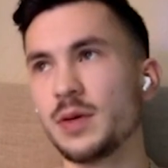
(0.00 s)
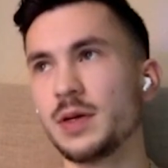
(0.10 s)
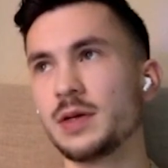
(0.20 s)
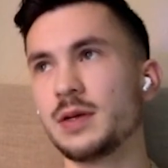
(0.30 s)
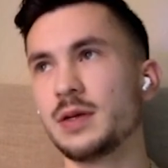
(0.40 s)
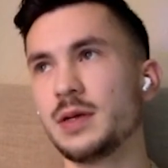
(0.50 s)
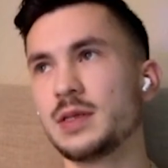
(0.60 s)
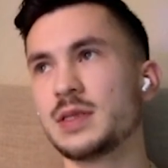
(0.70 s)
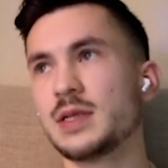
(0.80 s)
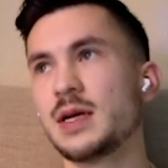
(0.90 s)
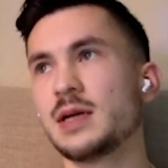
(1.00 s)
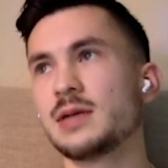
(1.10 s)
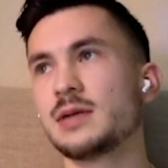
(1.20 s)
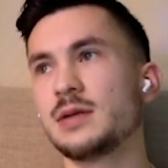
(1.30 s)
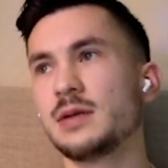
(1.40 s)
but it's not
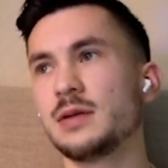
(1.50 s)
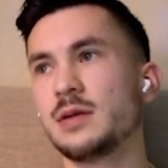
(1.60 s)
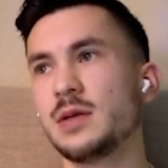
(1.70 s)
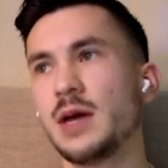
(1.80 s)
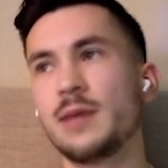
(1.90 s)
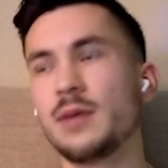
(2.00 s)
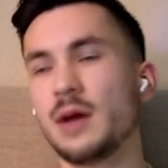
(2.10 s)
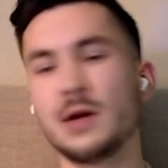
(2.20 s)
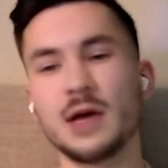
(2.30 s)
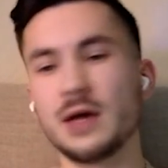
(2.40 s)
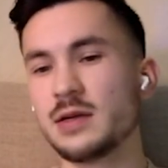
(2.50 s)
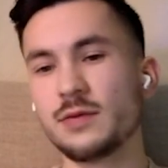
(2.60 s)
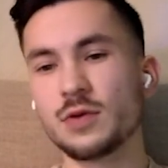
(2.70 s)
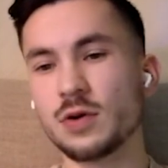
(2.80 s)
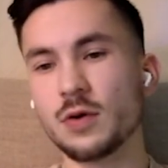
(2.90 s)
I'm I, I
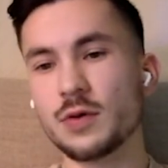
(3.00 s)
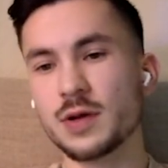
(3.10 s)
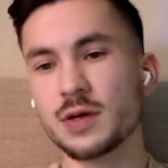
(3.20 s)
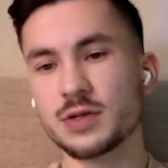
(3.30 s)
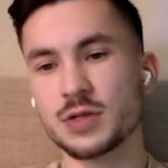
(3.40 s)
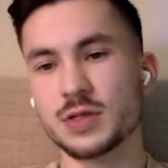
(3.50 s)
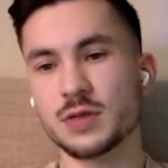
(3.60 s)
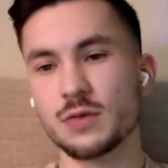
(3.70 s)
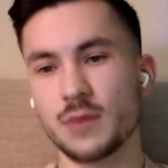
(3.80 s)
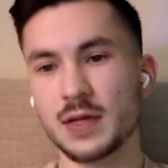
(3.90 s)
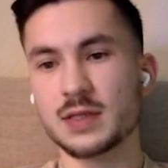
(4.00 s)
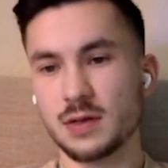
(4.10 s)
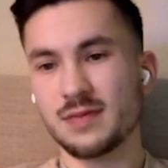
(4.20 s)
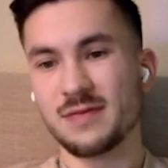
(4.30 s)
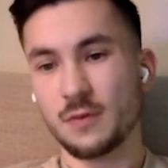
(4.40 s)
never go there just to write
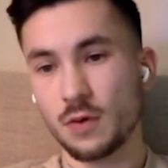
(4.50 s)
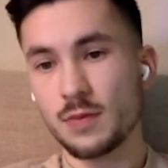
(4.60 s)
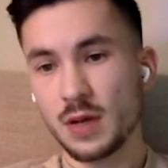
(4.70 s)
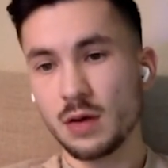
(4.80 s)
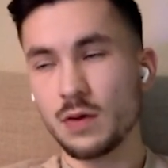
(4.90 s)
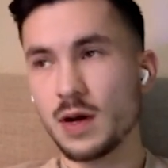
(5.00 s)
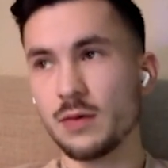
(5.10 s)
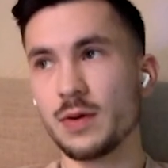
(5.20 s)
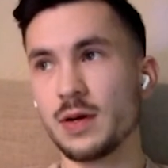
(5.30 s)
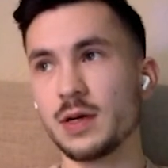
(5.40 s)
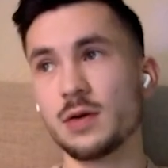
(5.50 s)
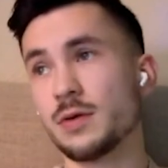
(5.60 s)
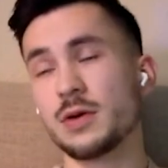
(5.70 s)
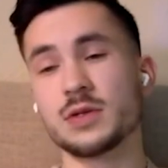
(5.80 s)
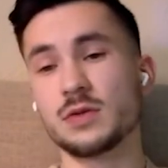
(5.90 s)
stuff for Mello. I I
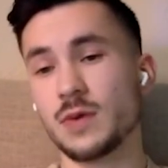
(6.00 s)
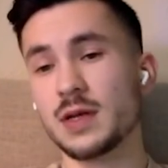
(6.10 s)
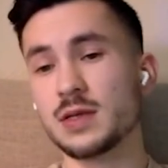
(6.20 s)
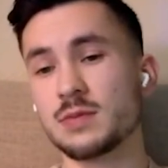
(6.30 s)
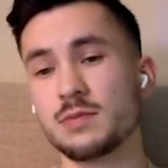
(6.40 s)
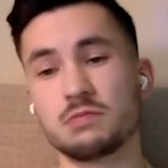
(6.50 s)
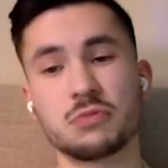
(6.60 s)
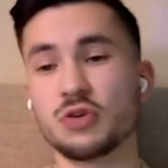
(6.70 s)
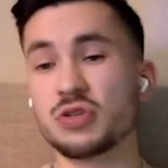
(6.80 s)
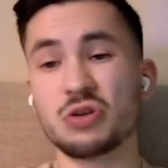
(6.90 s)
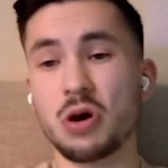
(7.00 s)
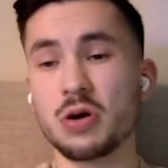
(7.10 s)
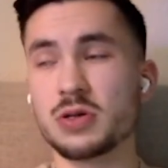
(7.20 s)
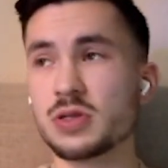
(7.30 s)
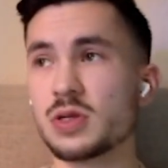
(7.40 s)
go there to write good
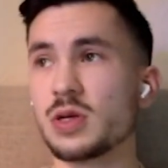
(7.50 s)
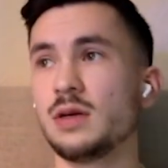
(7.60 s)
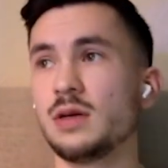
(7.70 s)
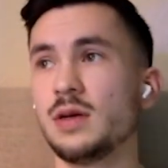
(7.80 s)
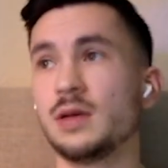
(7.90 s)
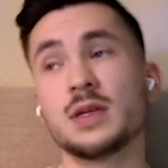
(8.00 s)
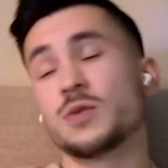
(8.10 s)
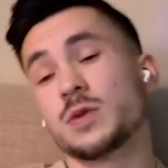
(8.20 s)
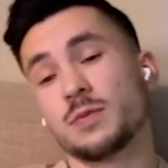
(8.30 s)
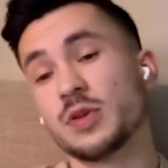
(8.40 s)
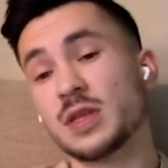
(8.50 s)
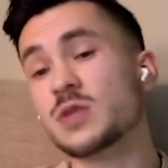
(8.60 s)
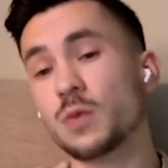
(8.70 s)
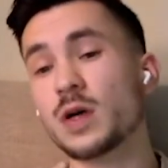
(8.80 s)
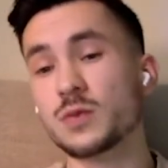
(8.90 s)
songs, and this was but
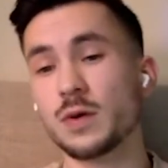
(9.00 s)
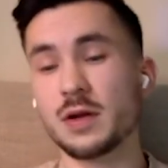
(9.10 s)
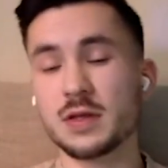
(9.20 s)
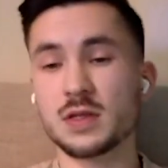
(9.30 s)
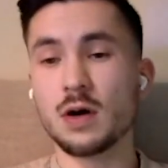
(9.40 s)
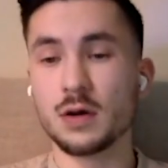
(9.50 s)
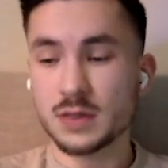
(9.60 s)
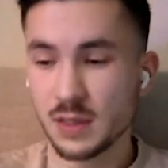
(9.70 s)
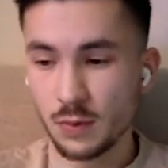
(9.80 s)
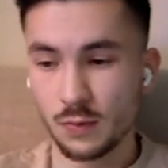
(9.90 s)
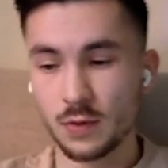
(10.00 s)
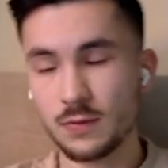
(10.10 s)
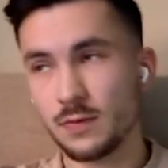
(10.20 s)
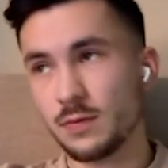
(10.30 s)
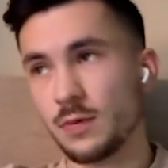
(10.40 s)
this was one of the songs that we wrote,
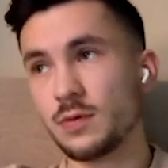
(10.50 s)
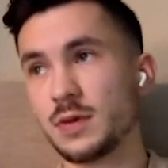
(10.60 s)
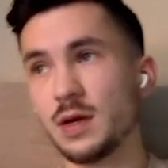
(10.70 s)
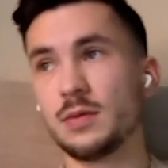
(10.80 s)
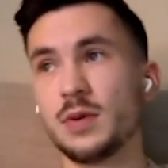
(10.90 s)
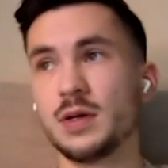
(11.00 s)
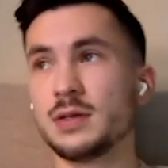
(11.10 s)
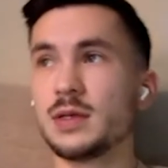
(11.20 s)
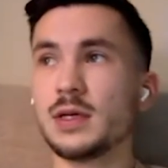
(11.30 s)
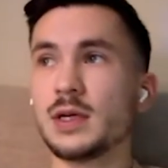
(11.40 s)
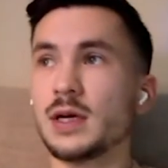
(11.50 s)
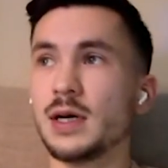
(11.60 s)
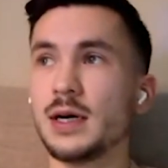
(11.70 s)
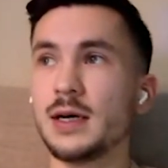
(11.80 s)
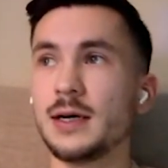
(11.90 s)
wrote there. But
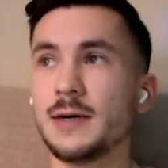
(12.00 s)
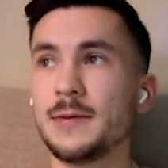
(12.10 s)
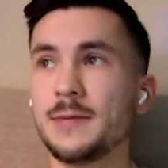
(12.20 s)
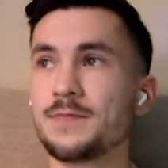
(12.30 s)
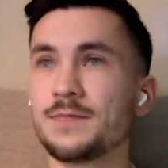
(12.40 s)
um,